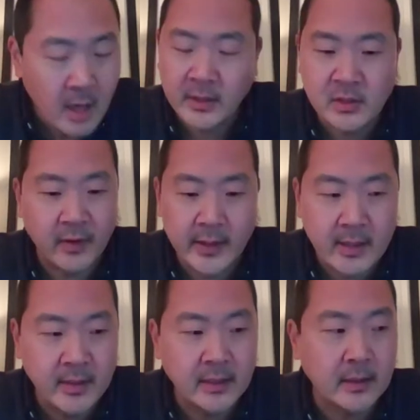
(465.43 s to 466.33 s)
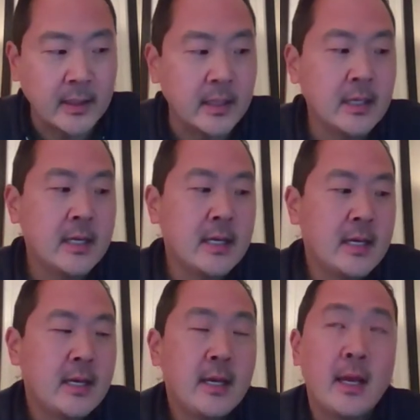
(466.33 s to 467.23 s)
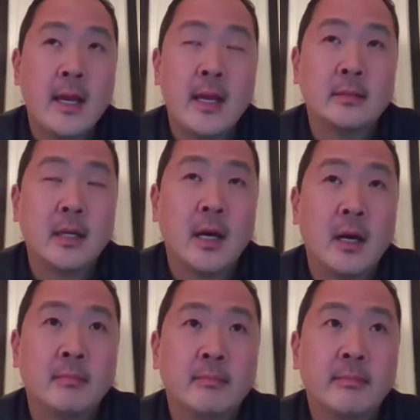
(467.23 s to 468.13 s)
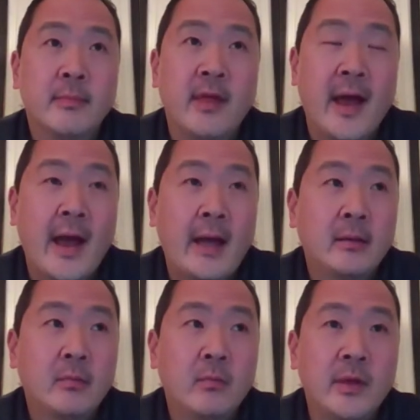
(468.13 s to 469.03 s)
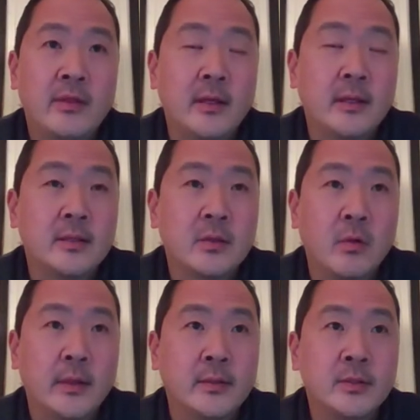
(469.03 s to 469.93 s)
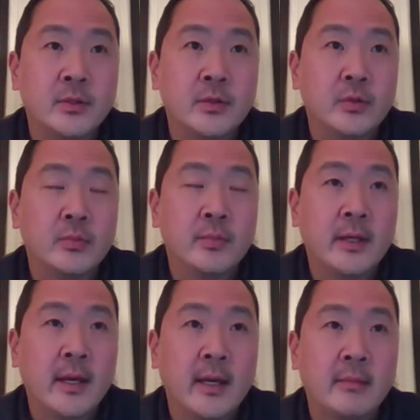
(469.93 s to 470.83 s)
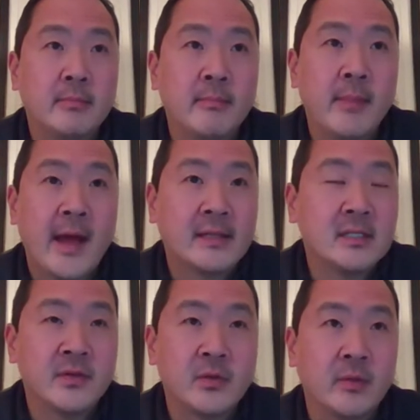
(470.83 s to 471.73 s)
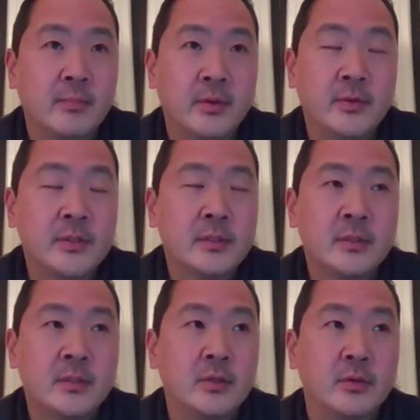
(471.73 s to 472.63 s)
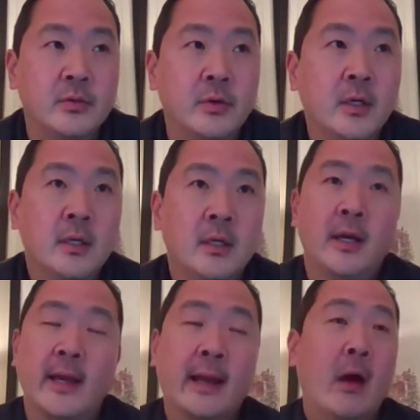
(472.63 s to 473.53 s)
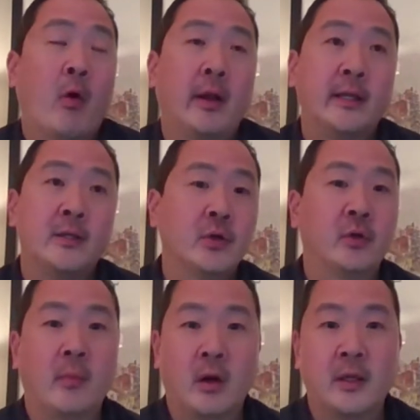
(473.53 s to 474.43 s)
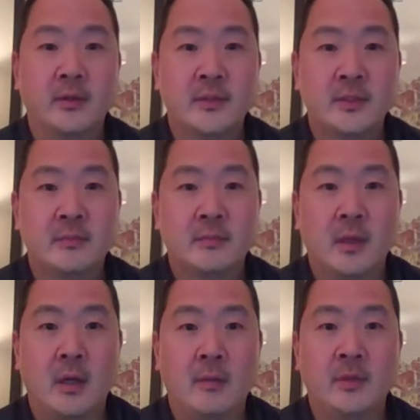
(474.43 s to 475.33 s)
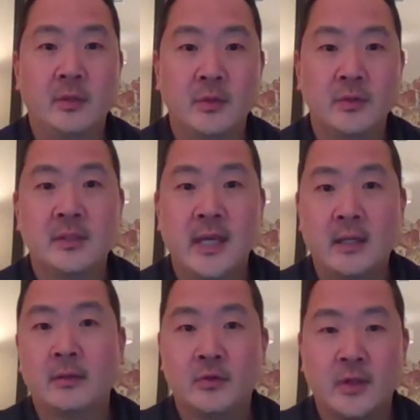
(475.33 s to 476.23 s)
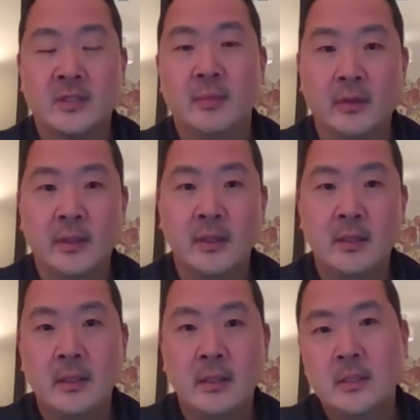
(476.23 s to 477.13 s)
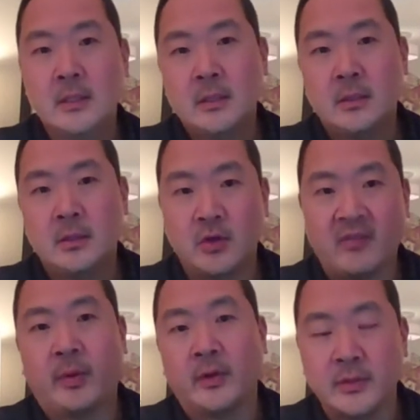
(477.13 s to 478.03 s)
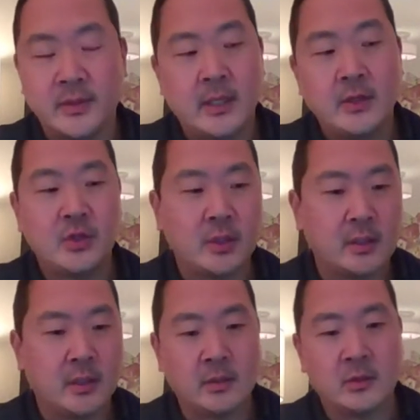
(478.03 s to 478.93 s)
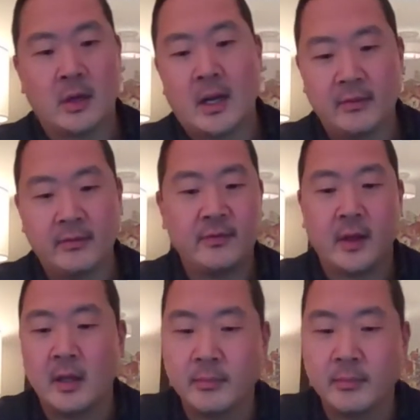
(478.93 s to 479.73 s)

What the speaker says: I'm here so very imminently. And that we think is going to be a massive sort of boost to, again, how our internal marketers use data and addressability to drive personalization and to drive